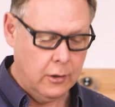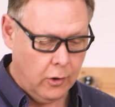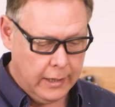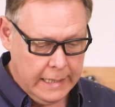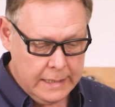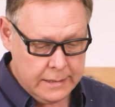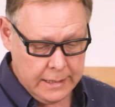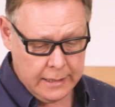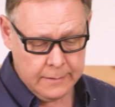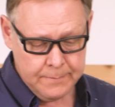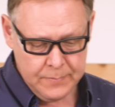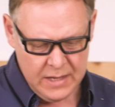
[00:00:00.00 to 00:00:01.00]
lot easier.
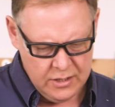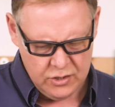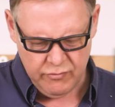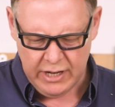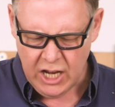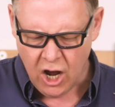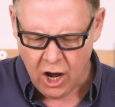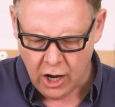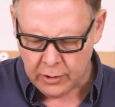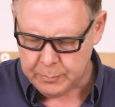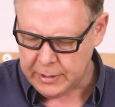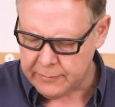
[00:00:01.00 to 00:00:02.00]
It's a really
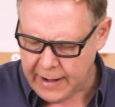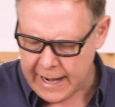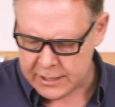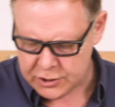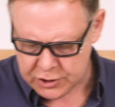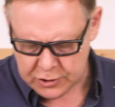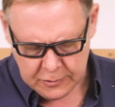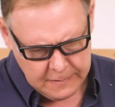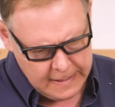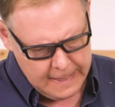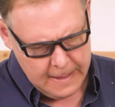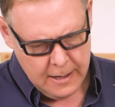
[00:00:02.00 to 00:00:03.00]
hard bit of ash.
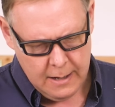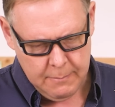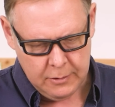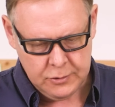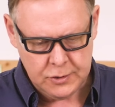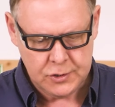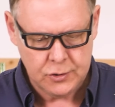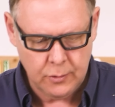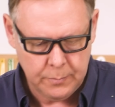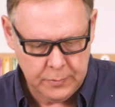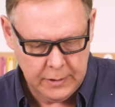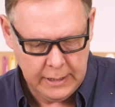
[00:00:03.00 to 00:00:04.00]
I'll just
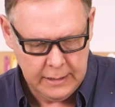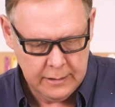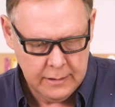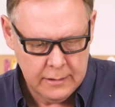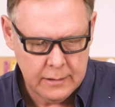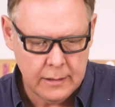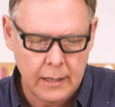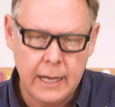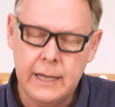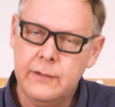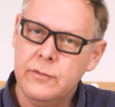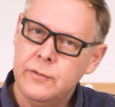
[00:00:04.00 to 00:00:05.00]
stop the
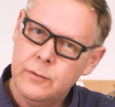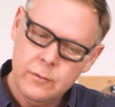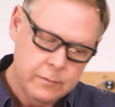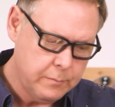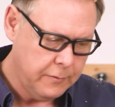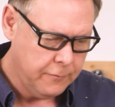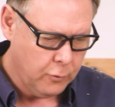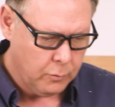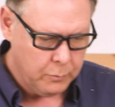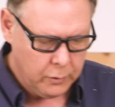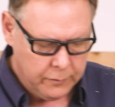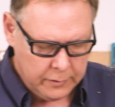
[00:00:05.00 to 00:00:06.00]
lathe before
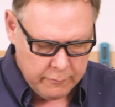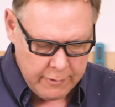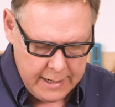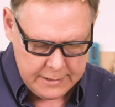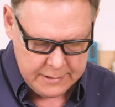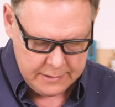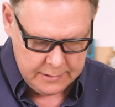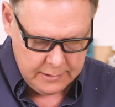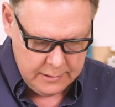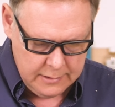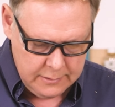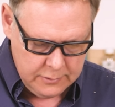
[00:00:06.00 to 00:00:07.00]
moving the rest.
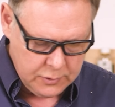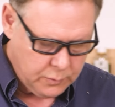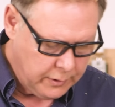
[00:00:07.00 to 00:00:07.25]
Just